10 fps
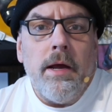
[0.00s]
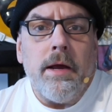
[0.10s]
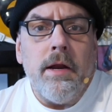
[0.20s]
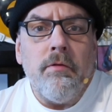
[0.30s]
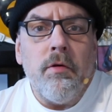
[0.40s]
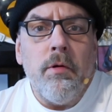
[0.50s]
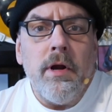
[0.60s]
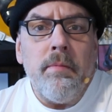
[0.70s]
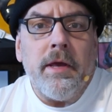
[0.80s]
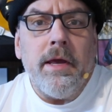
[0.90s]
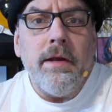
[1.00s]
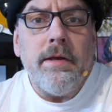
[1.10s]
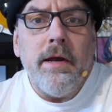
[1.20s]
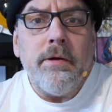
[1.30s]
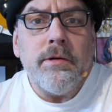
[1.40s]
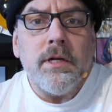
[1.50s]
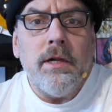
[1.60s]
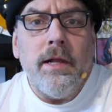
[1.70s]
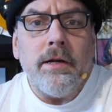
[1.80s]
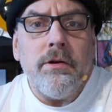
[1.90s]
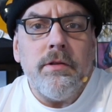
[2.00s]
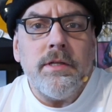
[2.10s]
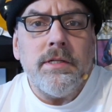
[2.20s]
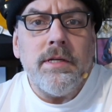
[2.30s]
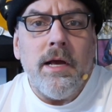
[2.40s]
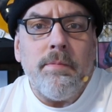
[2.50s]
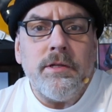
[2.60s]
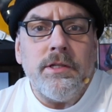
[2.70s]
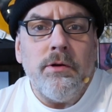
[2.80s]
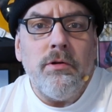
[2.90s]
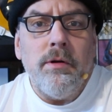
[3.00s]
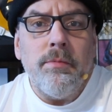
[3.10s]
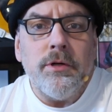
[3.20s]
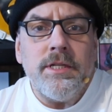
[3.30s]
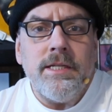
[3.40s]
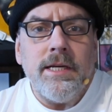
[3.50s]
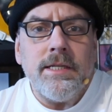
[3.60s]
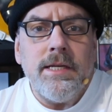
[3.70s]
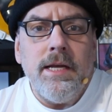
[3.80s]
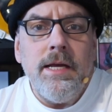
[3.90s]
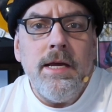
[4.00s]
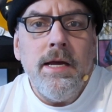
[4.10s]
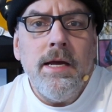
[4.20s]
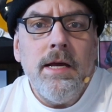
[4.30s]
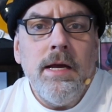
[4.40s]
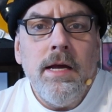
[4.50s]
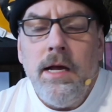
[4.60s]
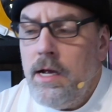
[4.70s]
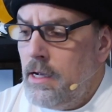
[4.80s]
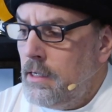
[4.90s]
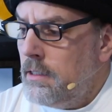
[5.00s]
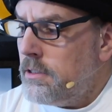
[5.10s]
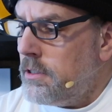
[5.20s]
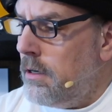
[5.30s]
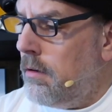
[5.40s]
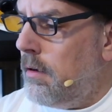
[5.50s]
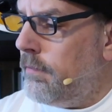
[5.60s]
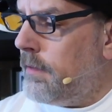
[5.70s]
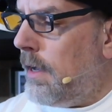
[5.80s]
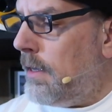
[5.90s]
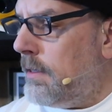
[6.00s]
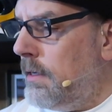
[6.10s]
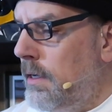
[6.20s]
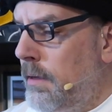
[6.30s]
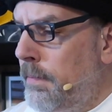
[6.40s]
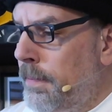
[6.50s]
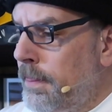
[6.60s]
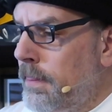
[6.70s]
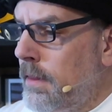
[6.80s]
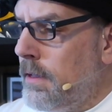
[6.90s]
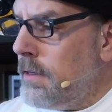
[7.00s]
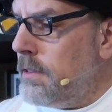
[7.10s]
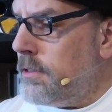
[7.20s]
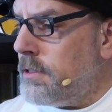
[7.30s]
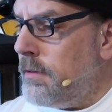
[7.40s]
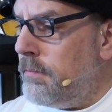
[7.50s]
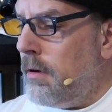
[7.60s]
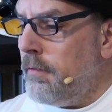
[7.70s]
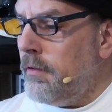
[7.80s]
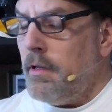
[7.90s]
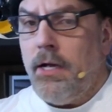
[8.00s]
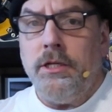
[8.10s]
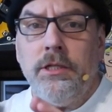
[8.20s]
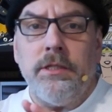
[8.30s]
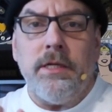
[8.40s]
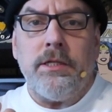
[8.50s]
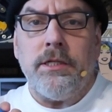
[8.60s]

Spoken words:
Hey again, everyone. I'm the Cantankerous Collector. This is episode number 60. So I've got some Marvel Legends that